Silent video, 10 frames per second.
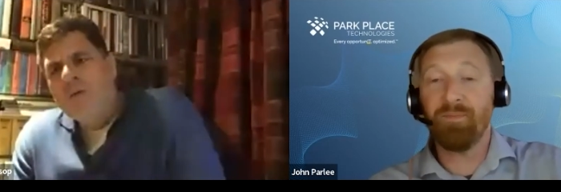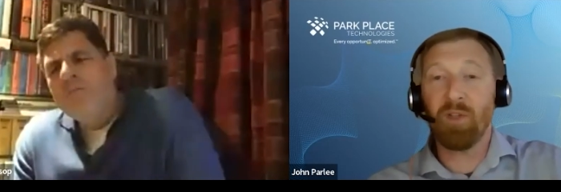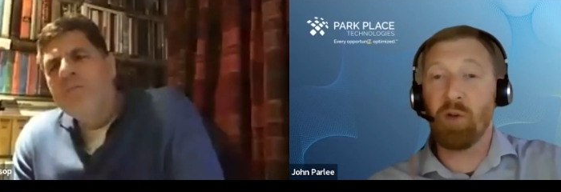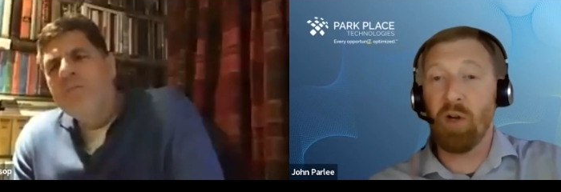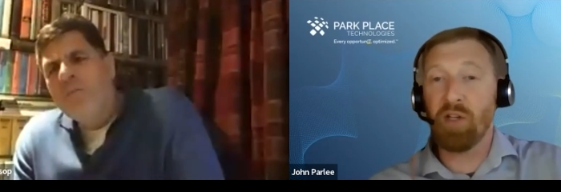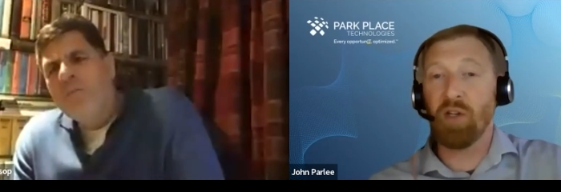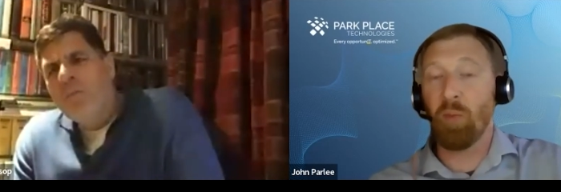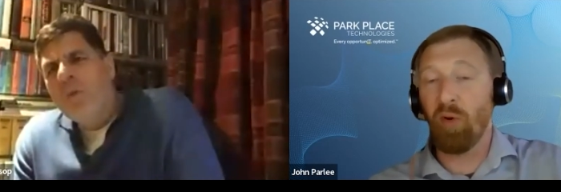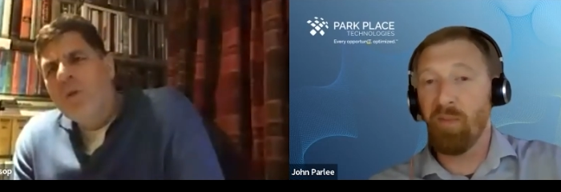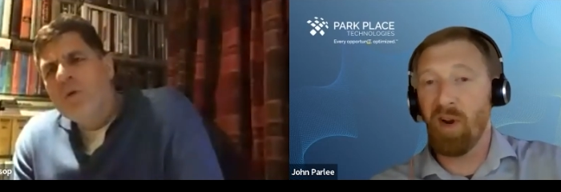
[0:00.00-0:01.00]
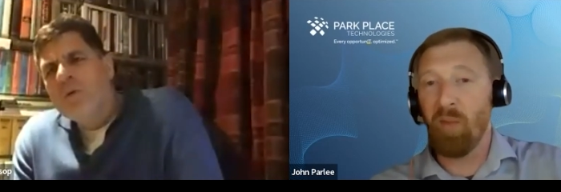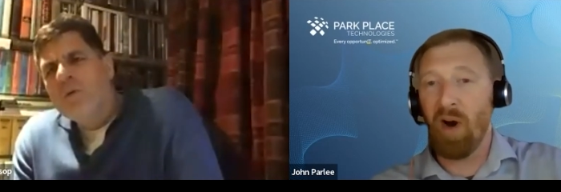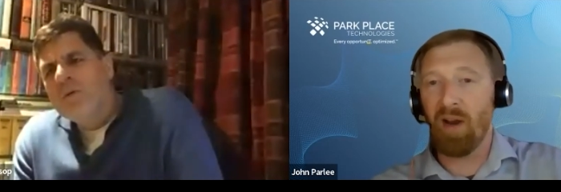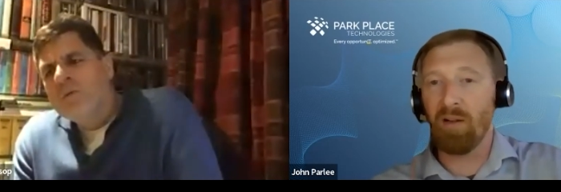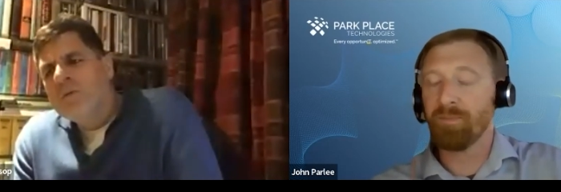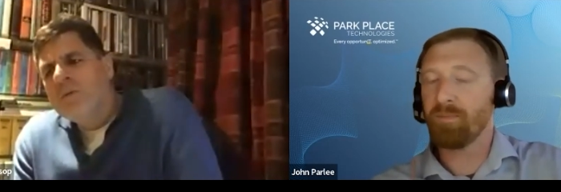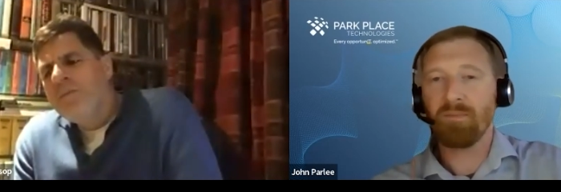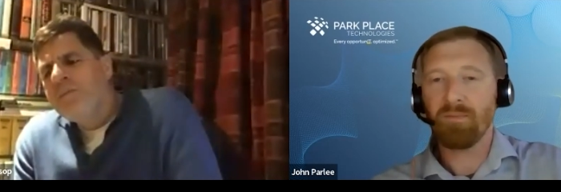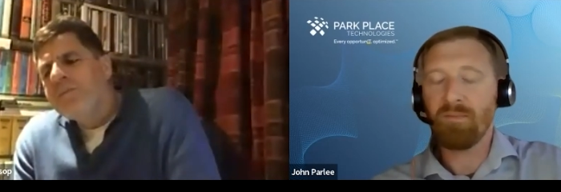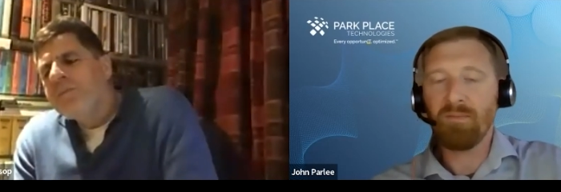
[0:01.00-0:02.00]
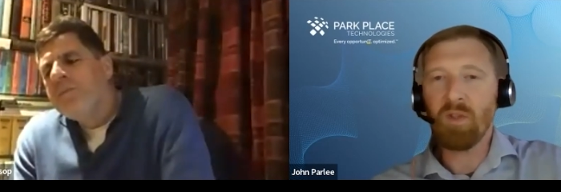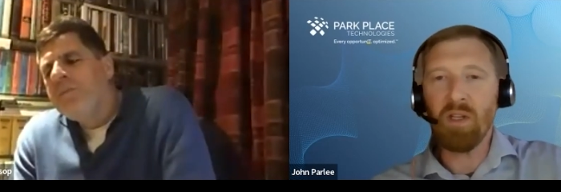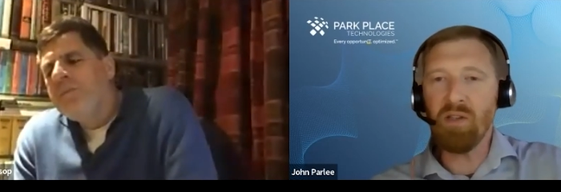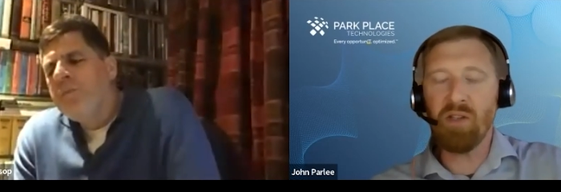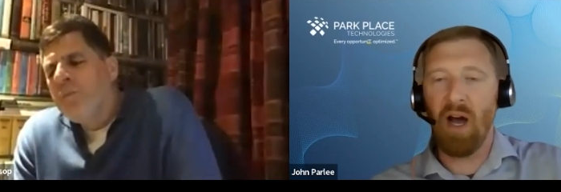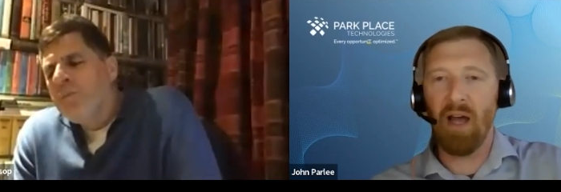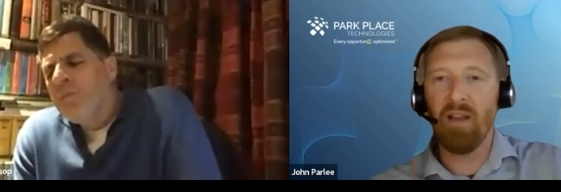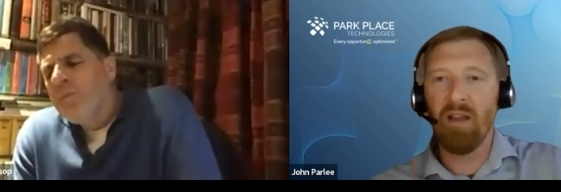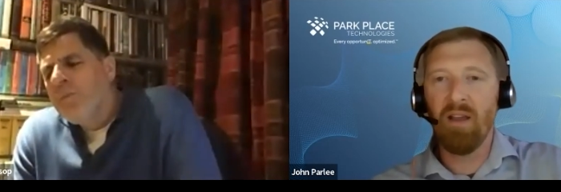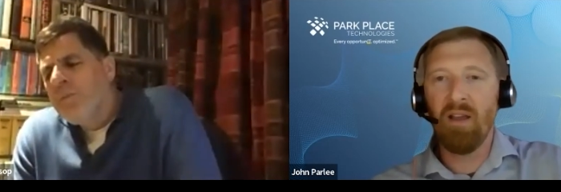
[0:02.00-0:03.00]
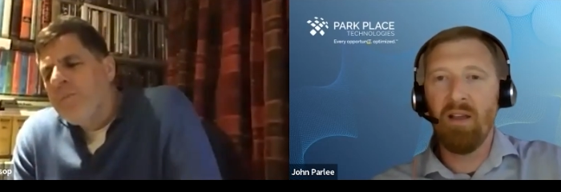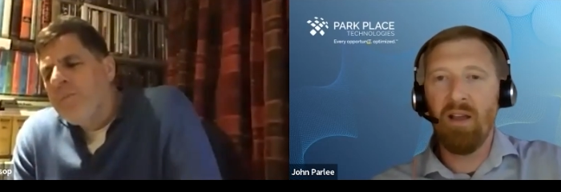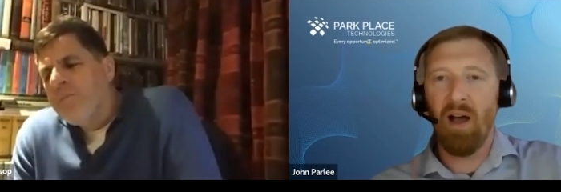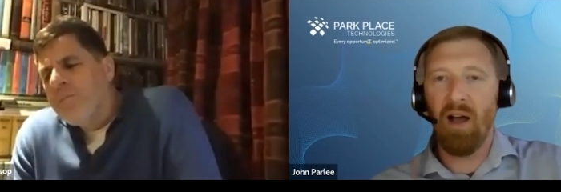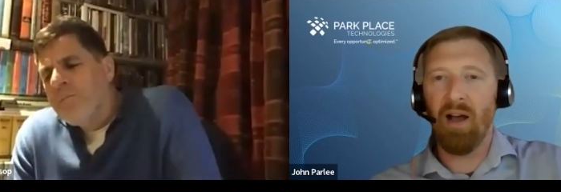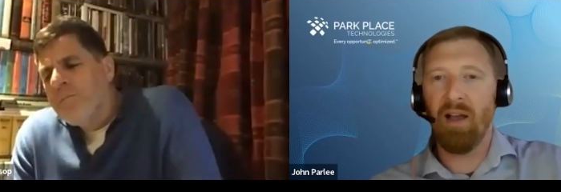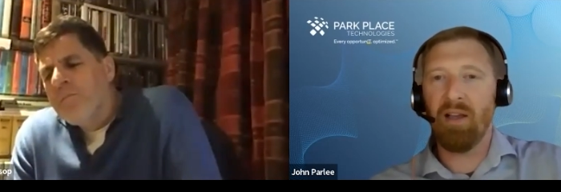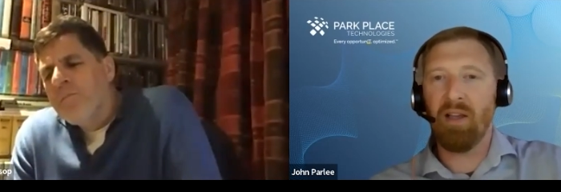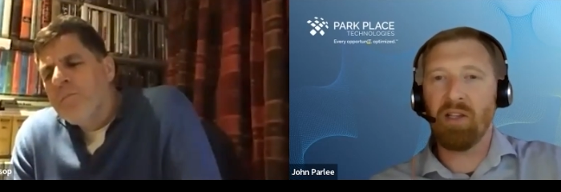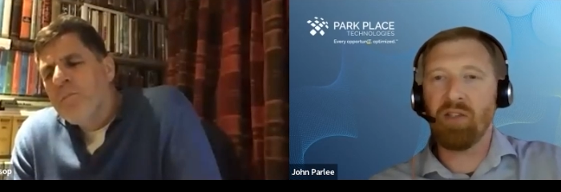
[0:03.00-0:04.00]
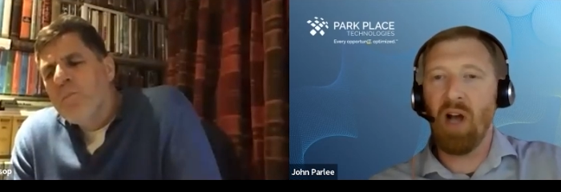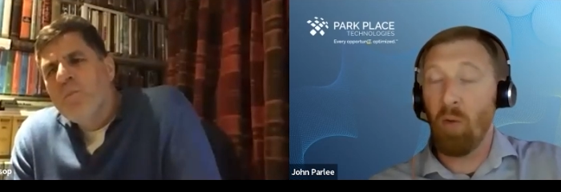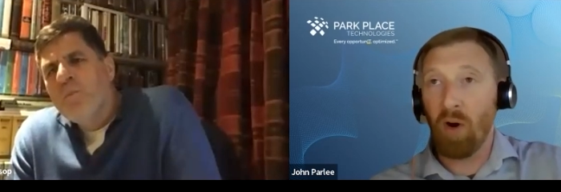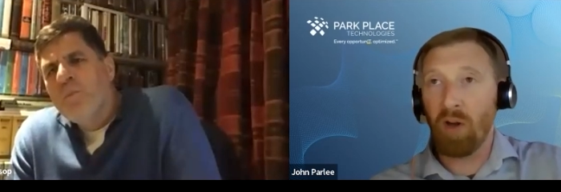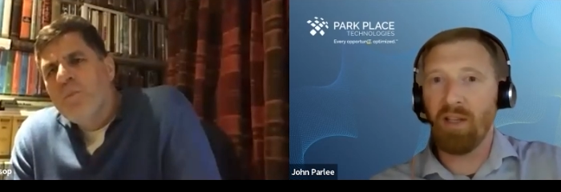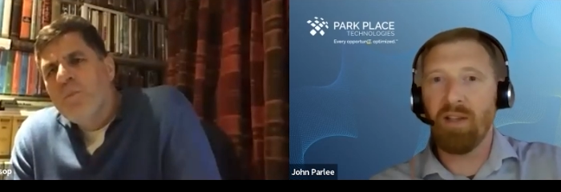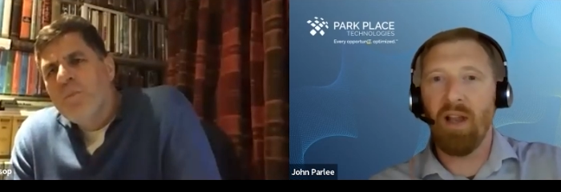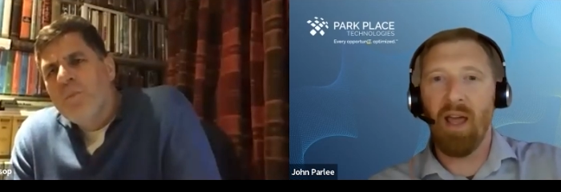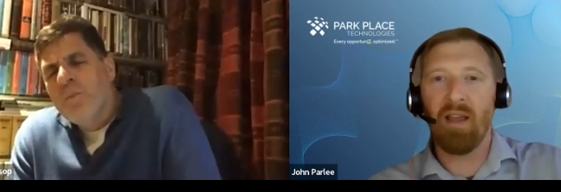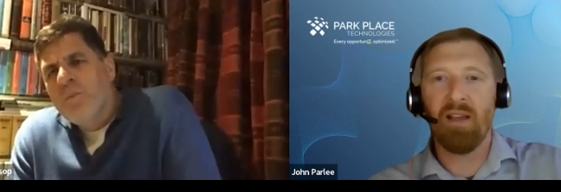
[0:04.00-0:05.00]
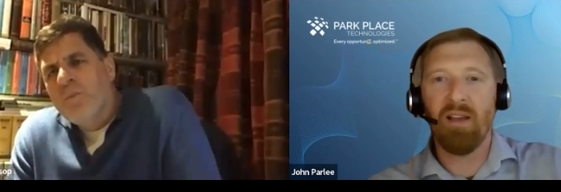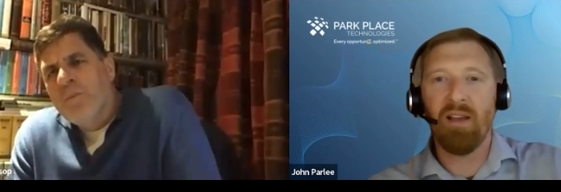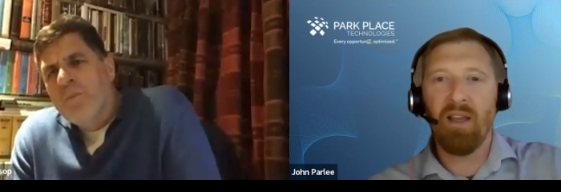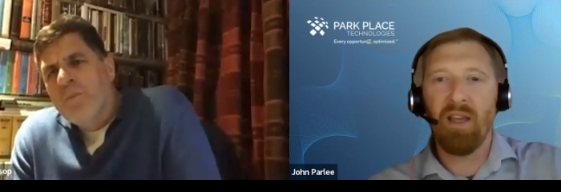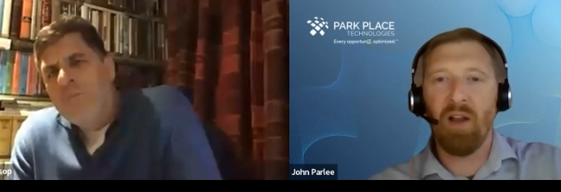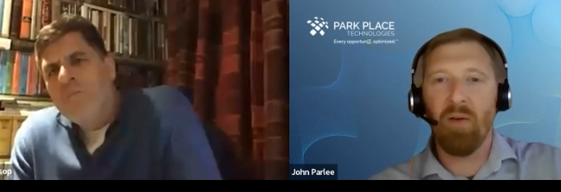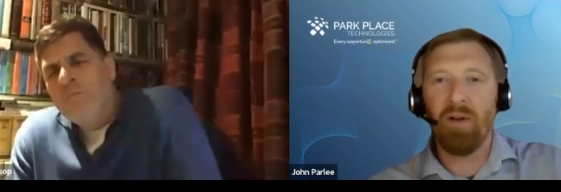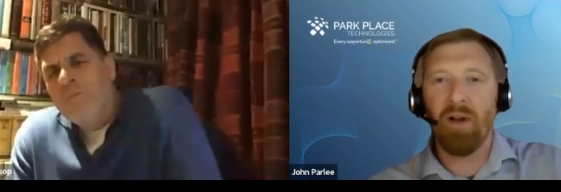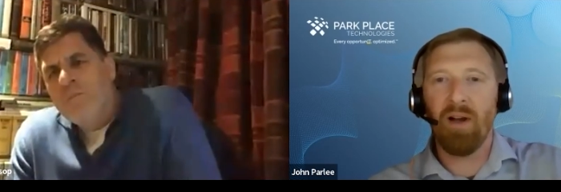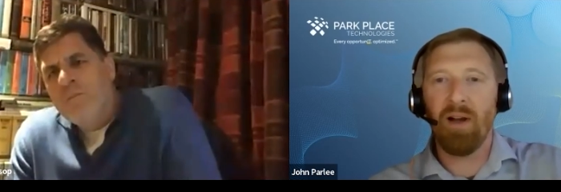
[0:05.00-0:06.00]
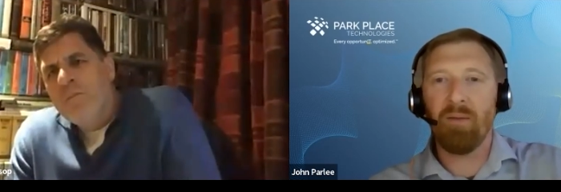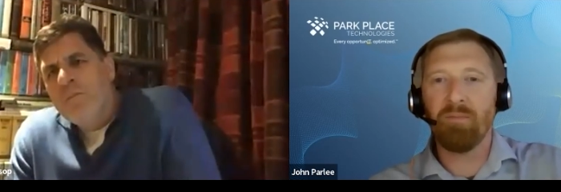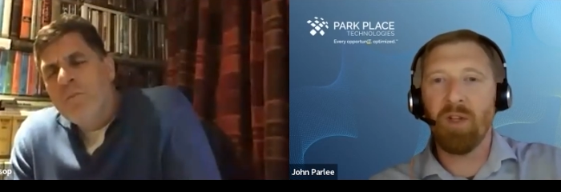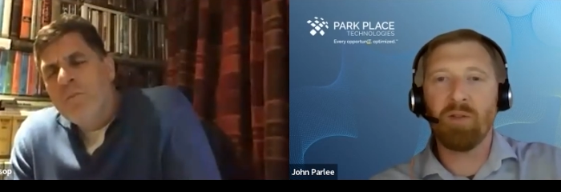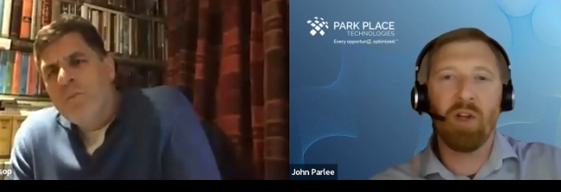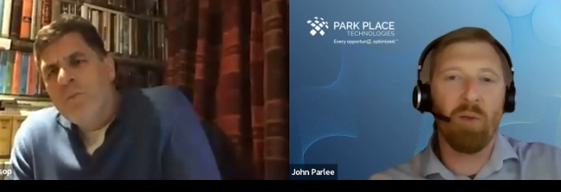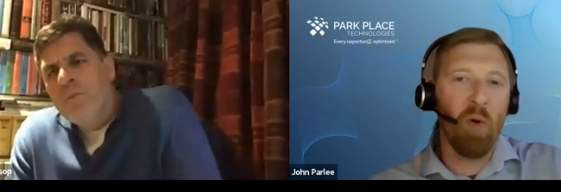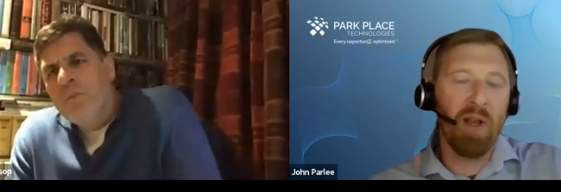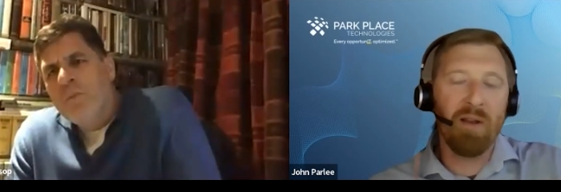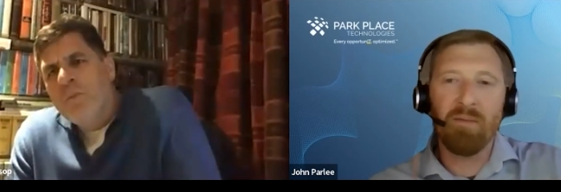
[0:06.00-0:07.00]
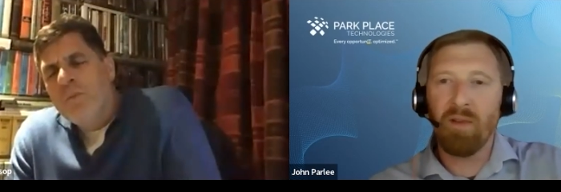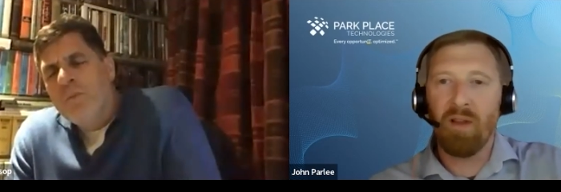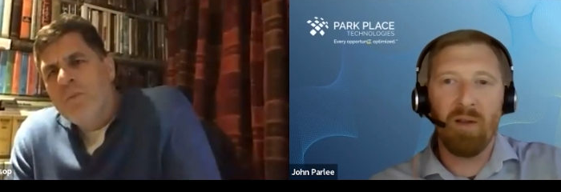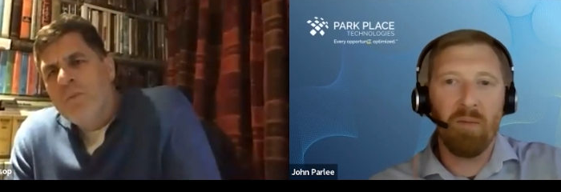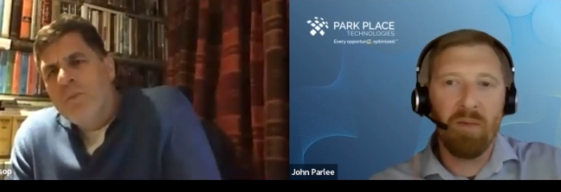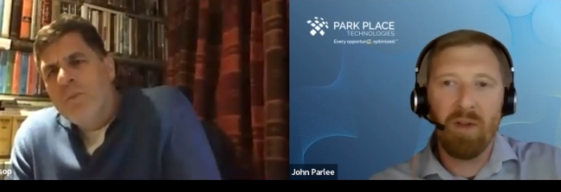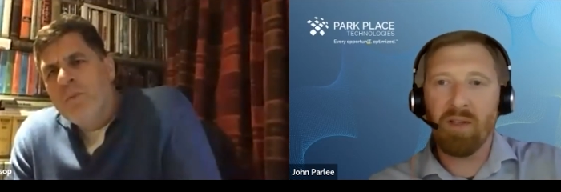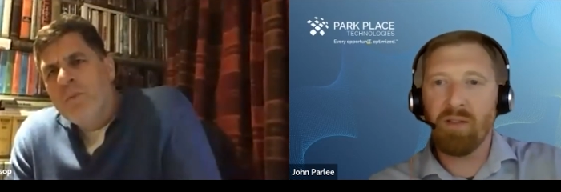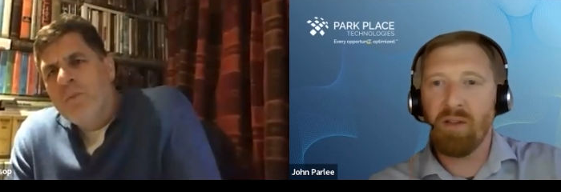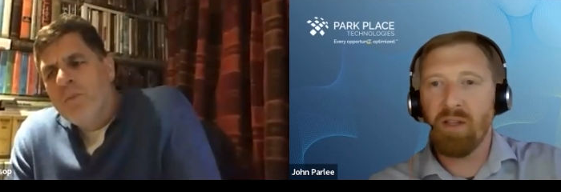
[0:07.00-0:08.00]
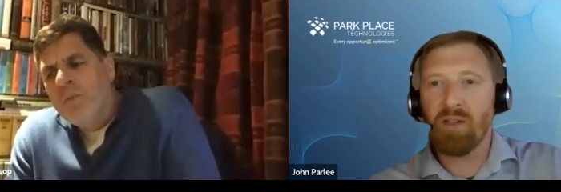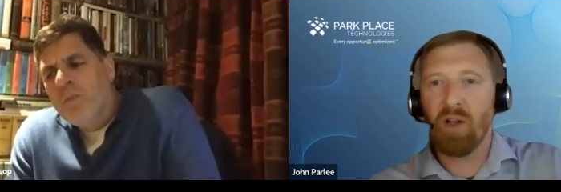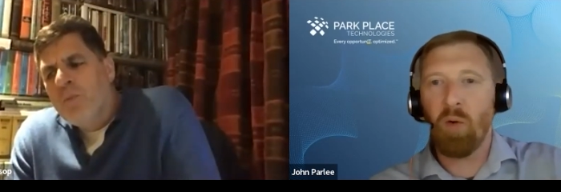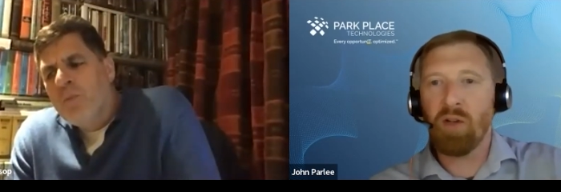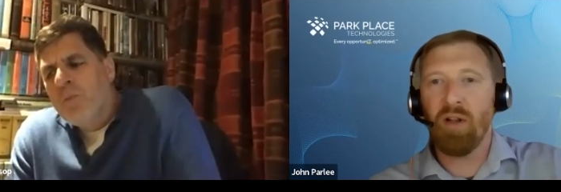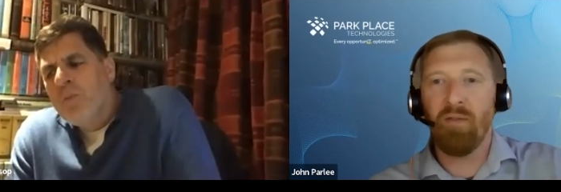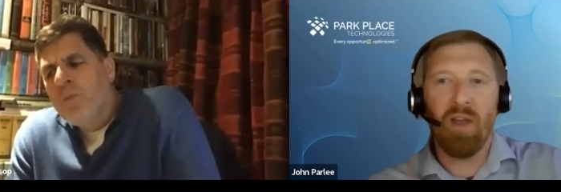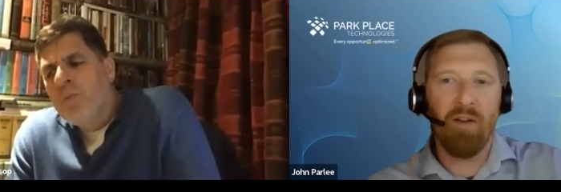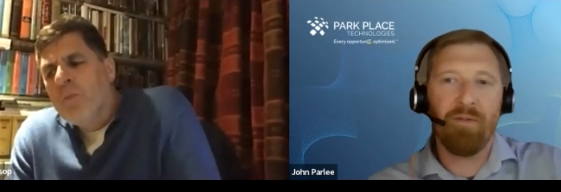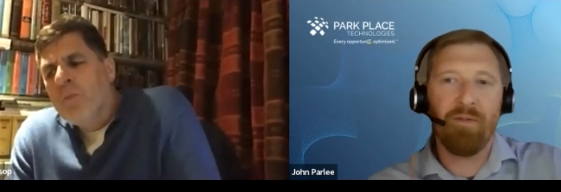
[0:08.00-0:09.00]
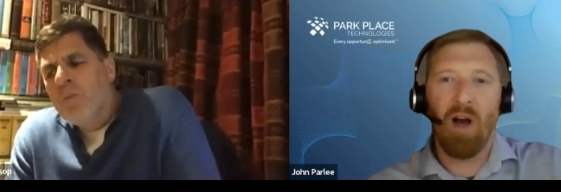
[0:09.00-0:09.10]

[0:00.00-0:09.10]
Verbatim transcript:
Speaker 1: the traditional perimeter model, it's not, uh, it's not working today. You know, um, you know. To your point, is is it a question of if,